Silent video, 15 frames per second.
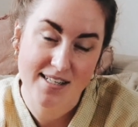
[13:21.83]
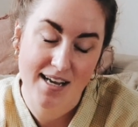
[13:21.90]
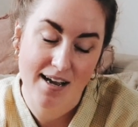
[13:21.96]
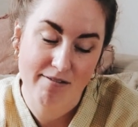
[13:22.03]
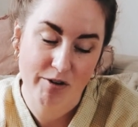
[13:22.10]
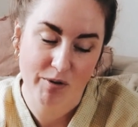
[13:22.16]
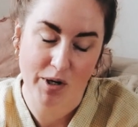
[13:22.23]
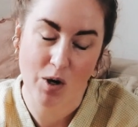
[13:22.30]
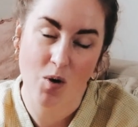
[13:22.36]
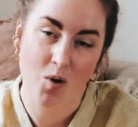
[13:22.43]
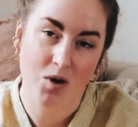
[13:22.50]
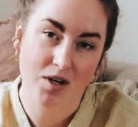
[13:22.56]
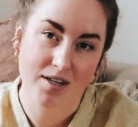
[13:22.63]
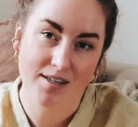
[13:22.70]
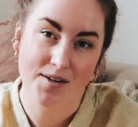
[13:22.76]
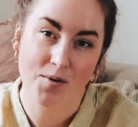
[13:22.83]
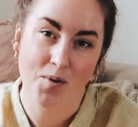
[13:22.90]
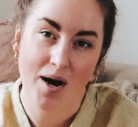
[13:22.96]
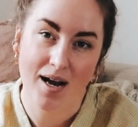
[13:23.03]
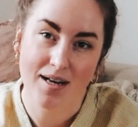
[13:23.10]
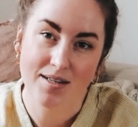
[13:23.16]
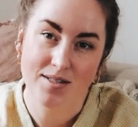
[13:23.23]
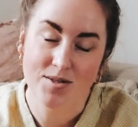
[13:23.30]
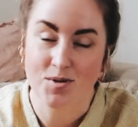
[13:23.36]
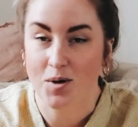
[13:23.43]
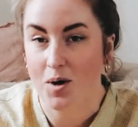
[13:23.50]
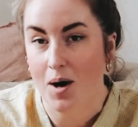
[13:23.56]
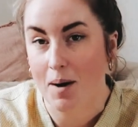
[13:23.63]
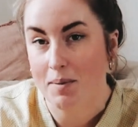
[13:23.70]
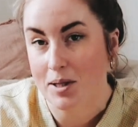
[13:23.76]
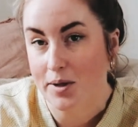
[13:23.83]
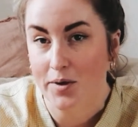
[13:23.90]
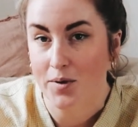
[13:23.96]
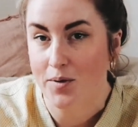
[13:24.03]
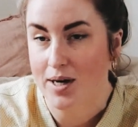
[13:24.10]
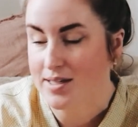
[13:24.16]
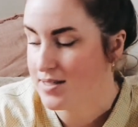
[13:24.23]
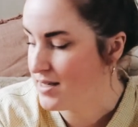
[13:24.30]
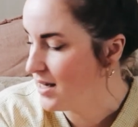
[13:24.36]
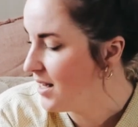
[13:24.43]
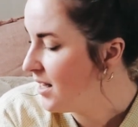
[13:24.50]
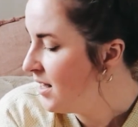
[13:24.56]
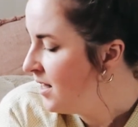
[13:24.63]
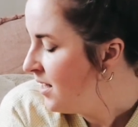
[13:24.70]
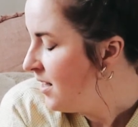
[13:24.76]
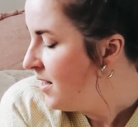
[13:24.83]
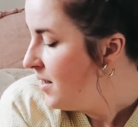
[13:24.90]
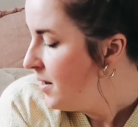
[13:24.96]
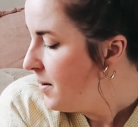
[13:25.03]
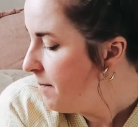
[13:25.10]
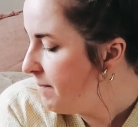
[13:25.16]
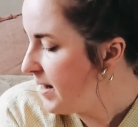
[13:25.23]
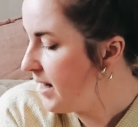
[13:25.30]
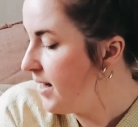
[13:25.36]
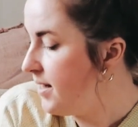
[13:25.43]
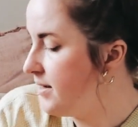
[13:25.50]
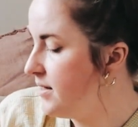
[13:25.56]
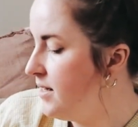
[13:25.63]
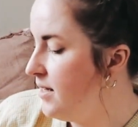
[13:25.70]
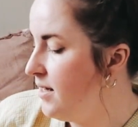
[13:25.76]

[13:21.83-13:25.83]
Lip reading: I haven't recorded in a while, so I'm a little rusty. But